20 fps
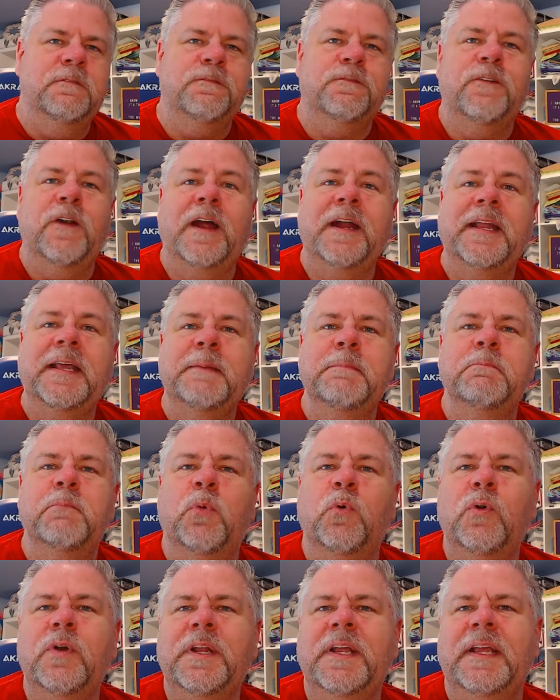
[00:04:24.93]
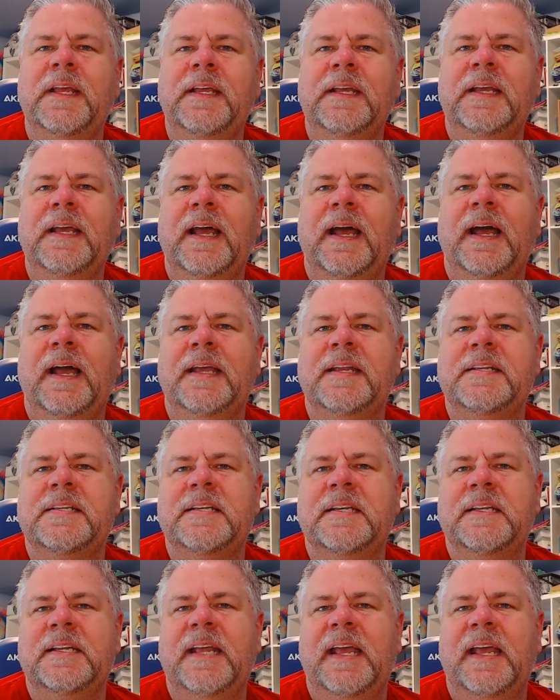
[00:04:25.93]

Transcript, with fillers: Friday morning, I did